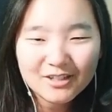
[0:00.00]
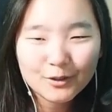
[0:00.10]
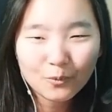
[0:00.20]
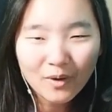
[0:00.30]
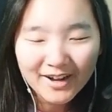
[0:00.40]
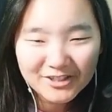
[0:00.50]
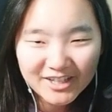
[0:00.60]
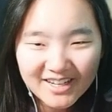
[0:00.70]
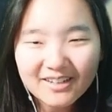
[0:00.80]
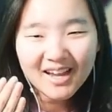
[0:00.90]
to watch
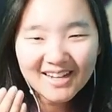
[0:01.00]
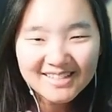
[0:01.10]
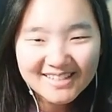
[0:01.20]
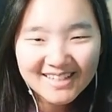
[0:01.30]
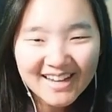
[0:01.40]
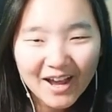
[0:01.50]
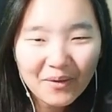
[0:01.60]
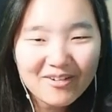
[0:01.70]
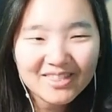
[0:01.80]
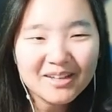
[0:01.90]
it and see
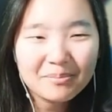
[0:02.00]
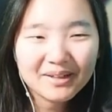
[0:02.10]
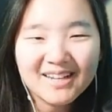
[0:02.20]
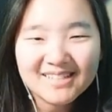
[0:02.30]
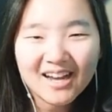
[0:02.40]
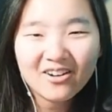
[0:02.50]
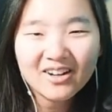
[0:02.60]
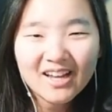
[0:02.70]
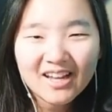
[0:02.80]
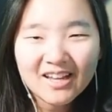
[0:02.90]
how everything plays
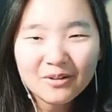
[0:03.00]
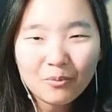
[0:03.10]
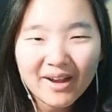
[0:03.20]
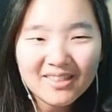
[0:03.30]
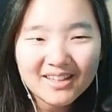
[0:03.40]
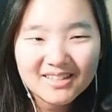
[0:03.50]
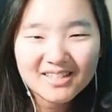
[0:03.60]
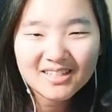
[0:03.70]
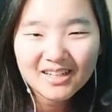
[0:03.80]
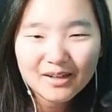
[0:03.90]
out in a way
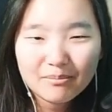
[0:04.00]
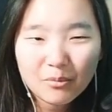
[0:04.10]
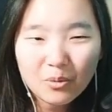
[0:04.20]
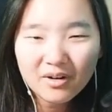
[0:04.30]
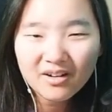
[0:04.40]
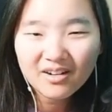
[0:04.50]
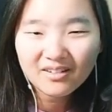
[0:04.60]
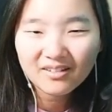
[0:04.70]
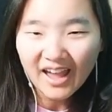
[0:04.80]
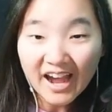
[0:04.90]
that's
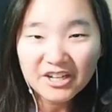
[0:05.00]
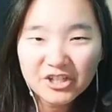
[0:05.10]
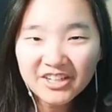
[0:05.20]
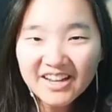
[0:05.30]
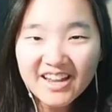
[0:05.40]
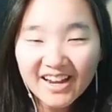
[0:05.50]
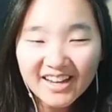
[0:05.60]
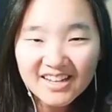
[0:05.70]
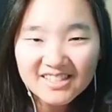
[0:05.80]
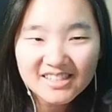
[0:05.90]
more action-y, I
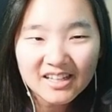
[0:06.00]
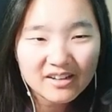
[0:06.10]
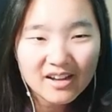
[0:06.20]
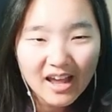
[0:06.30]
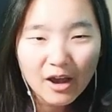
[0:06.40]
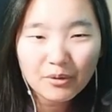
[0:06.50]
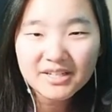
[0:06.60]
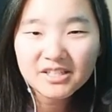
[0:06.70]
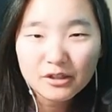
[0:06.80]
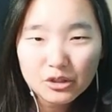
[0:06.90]
guess, than how it
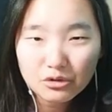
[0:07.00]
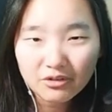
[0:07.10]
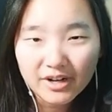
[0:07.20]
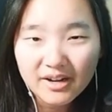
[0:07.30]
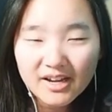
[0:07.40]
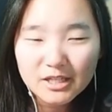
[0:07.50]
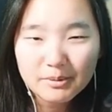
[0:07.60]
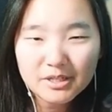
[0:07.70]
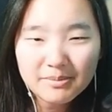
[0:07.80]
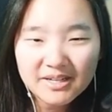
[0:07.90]
is in the story,
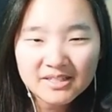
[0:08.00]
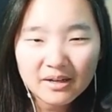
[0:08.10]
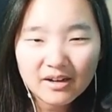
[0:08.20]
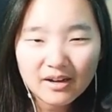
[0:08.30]
especially because